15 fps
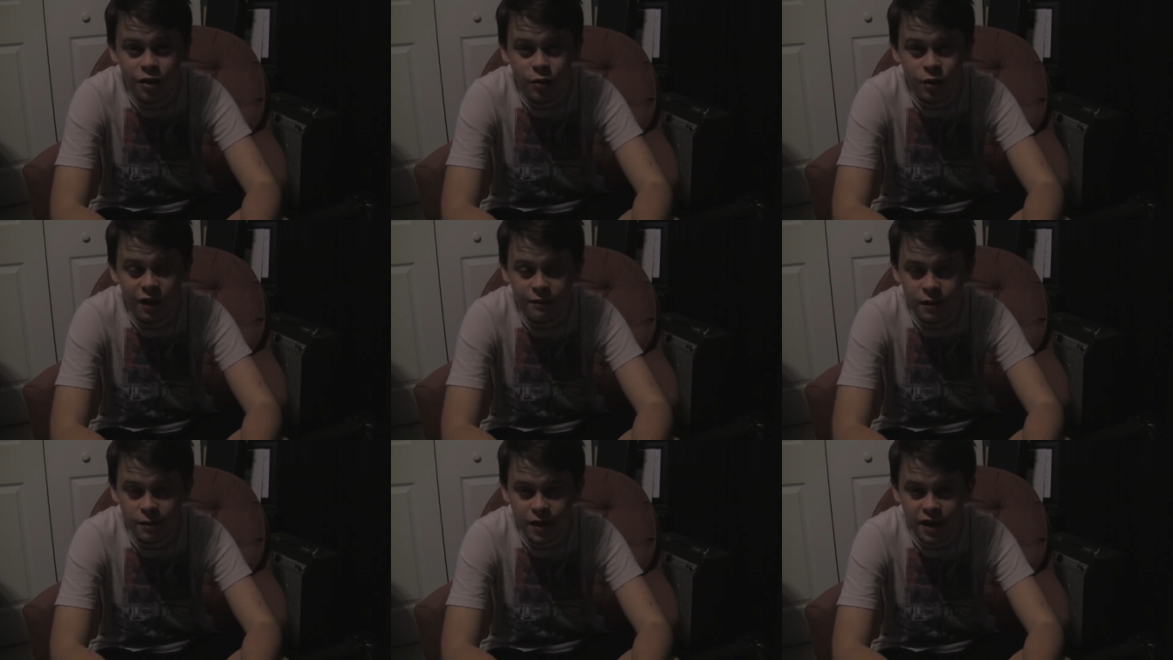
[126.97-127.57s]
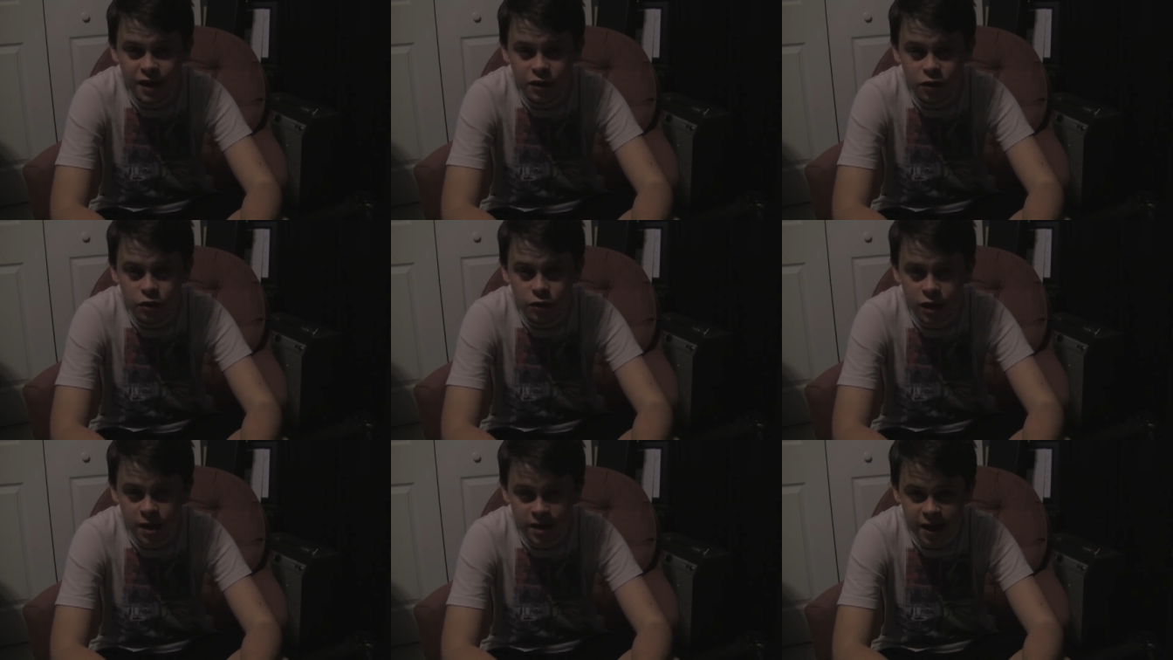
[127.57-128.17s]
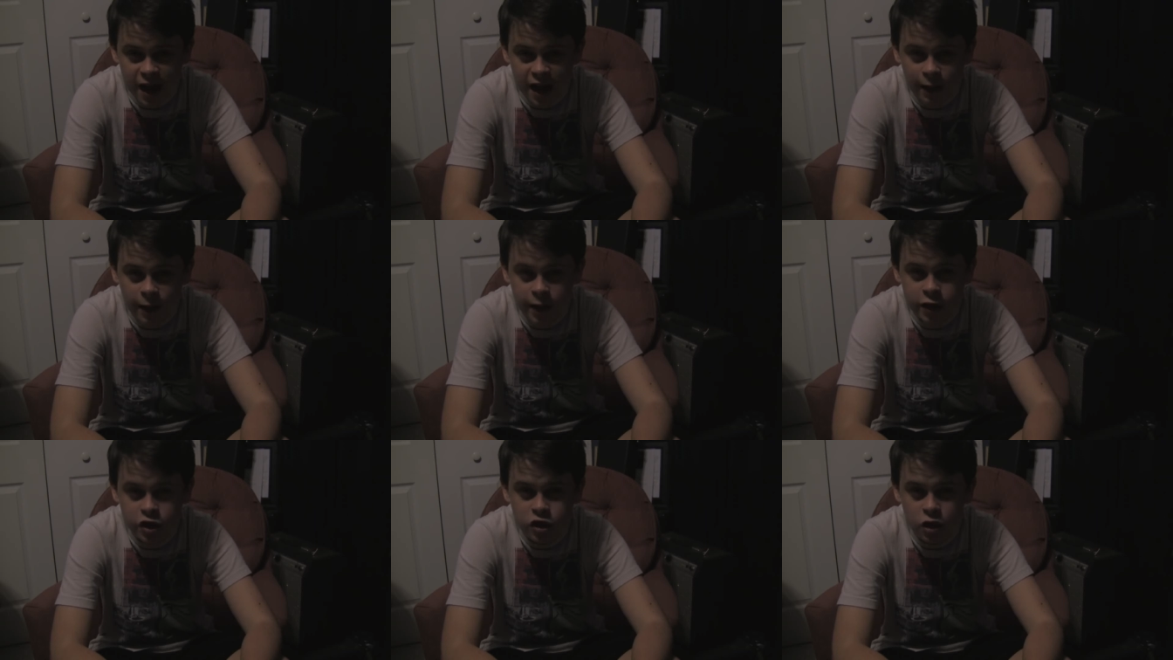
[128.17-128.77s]
We have been making the Crazy
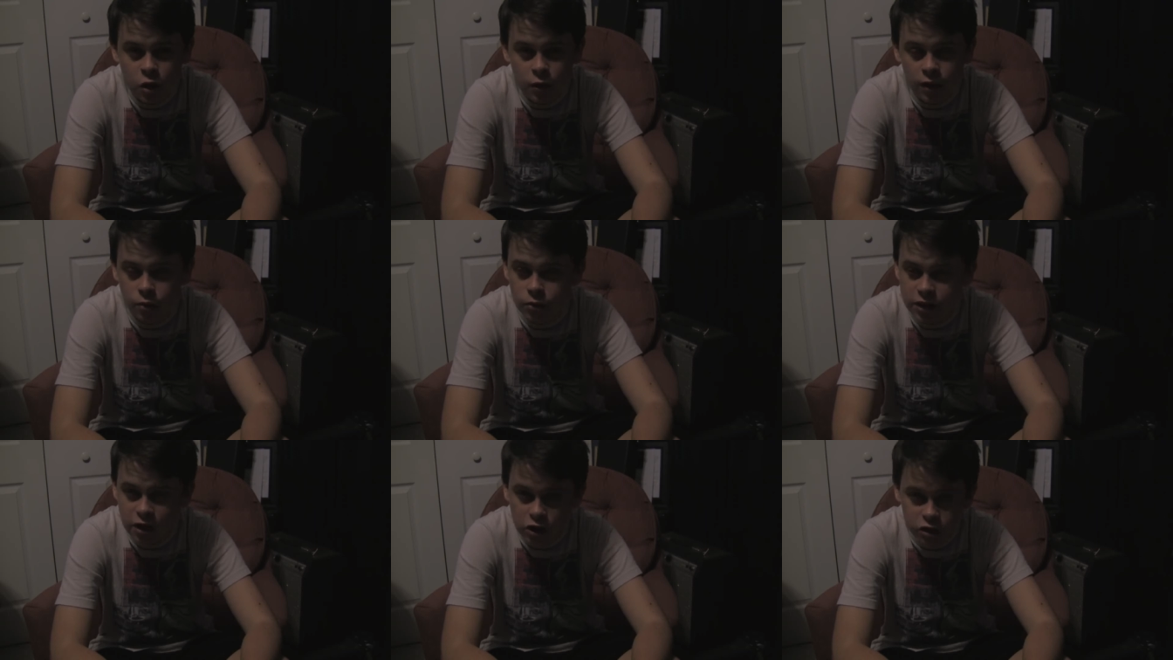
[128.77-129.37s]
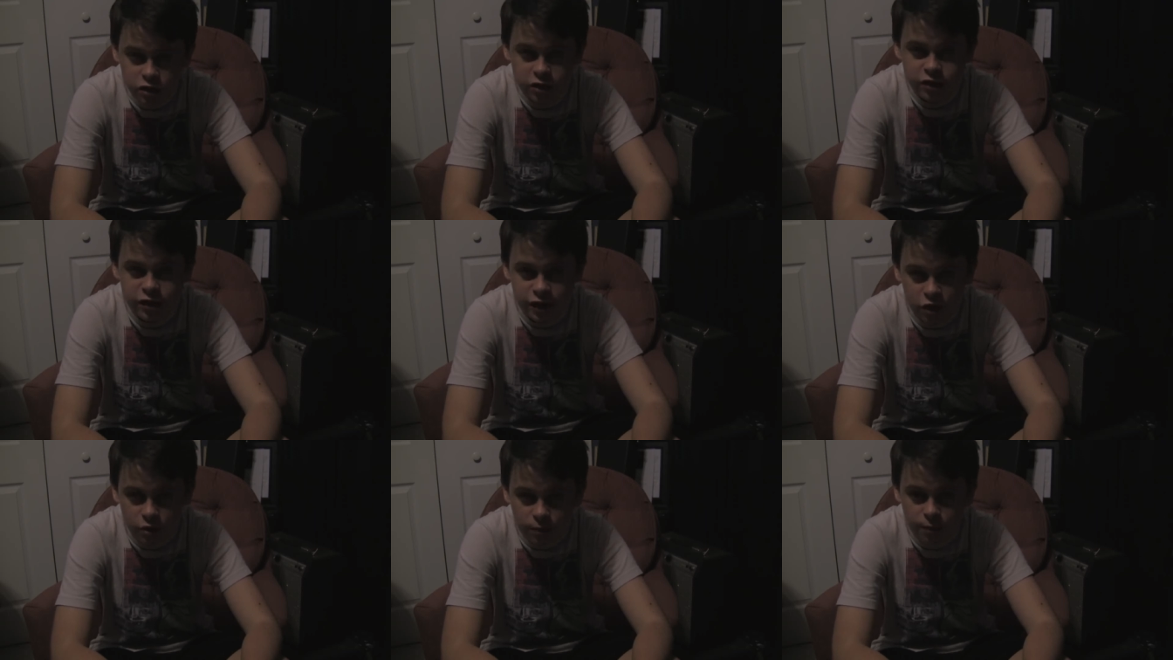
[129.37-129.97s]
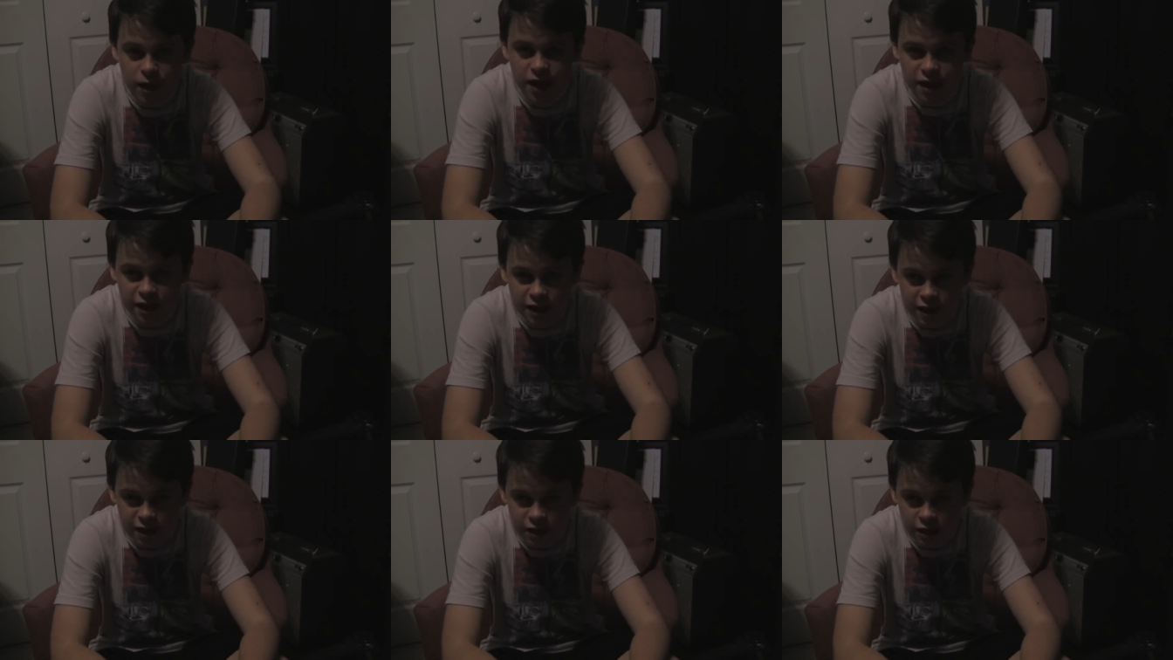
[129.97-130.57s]
Alex show, and we are still
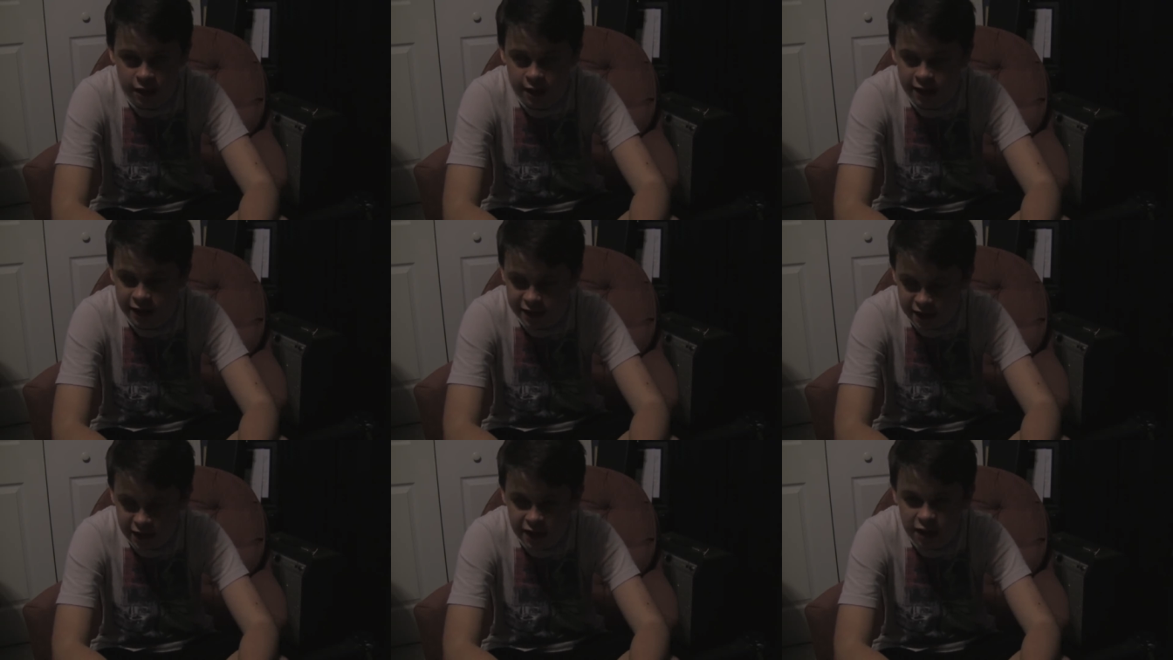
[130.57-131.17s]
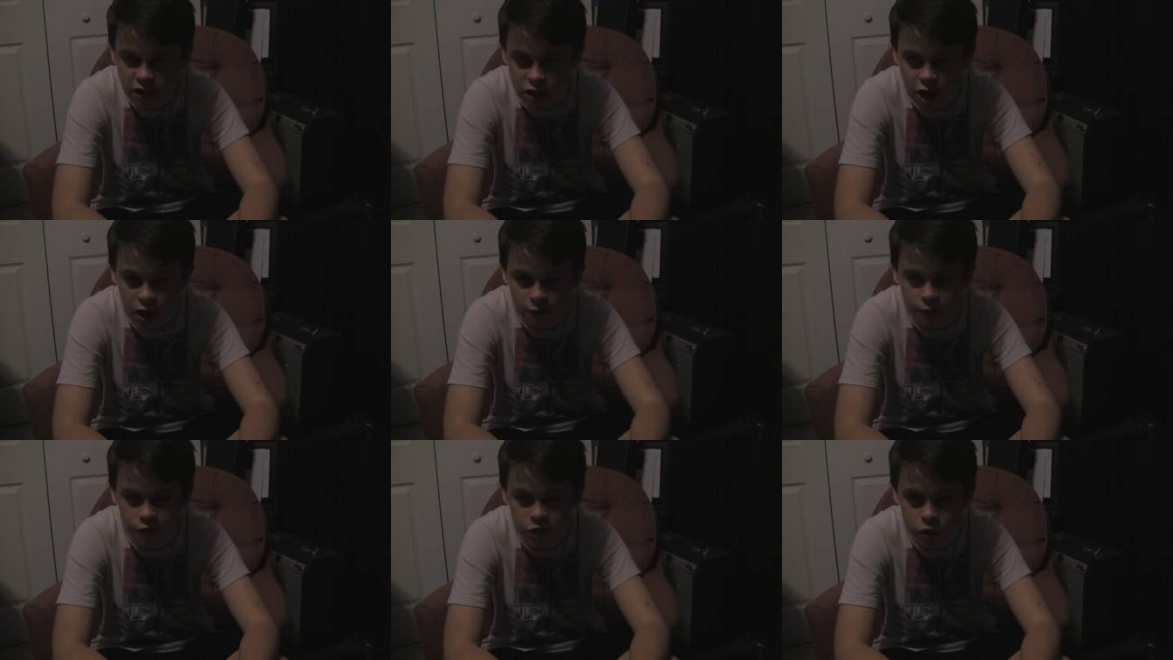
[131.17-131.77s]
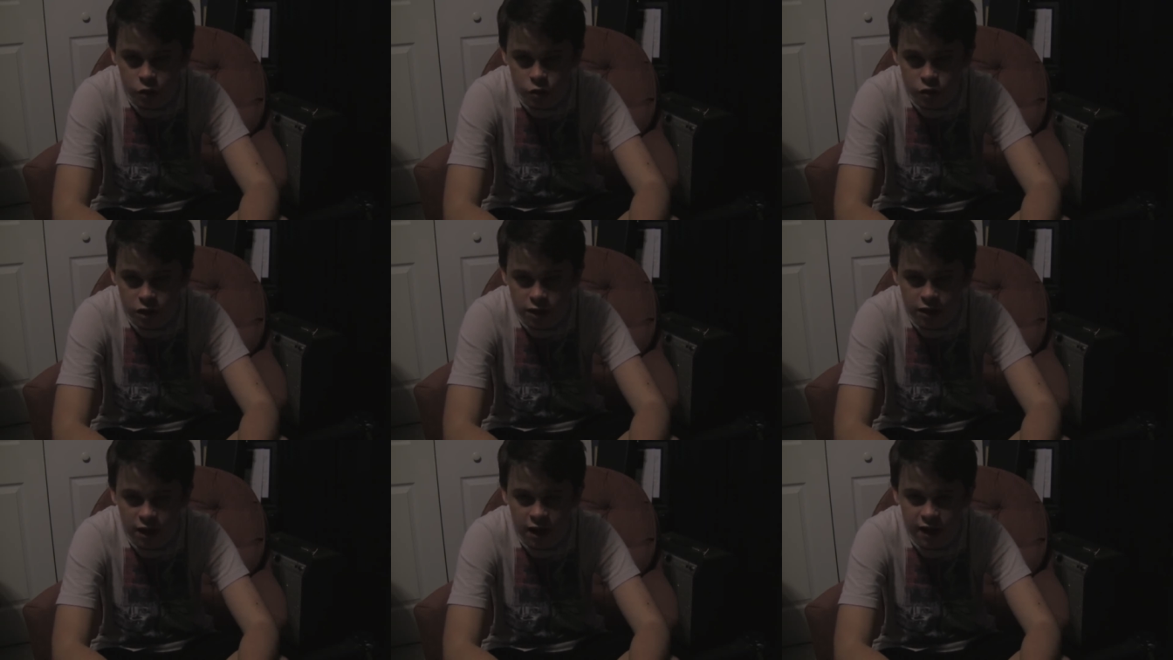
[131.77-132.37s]
making it. And it's getting a lot of views
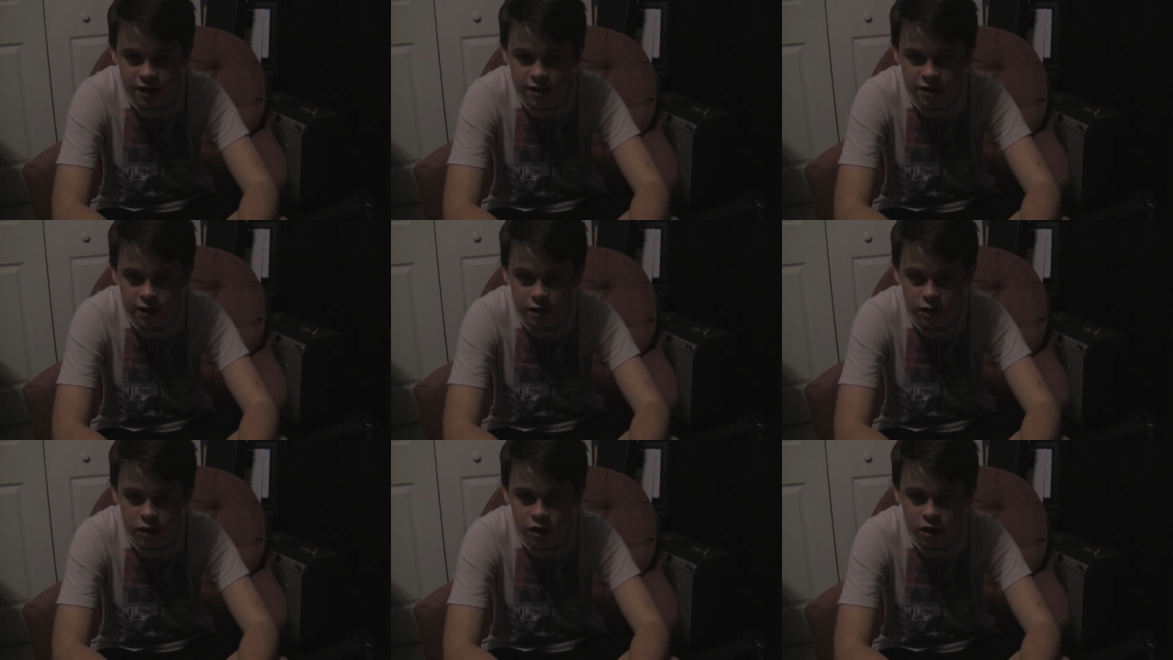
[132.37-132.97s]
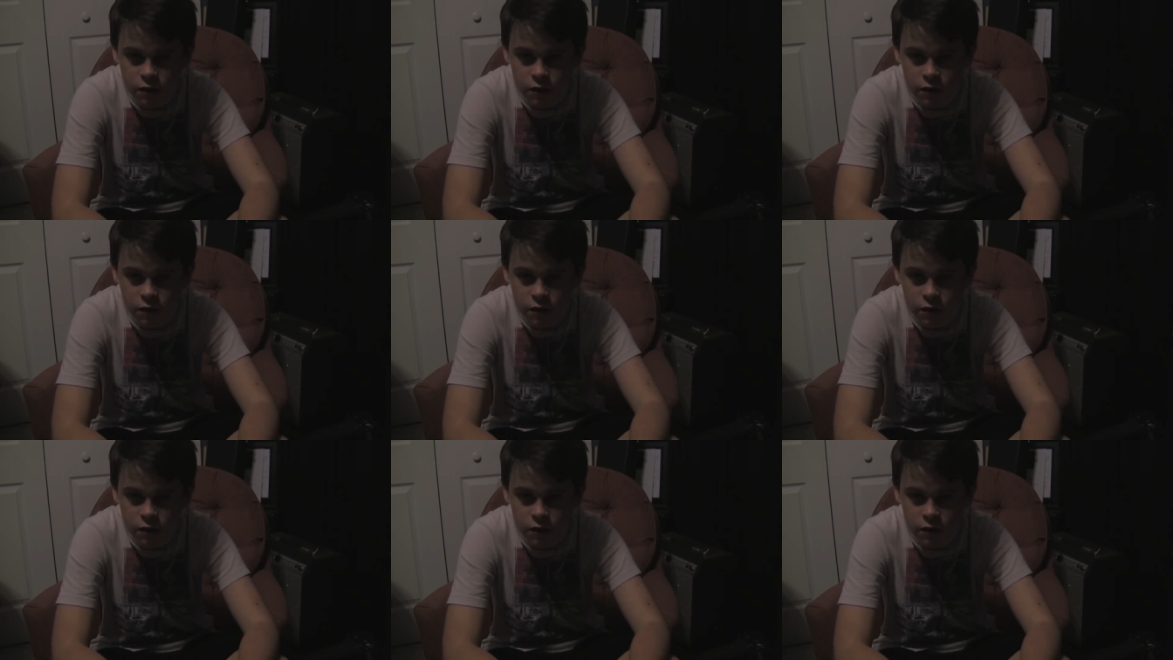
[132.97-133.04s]
and likes, and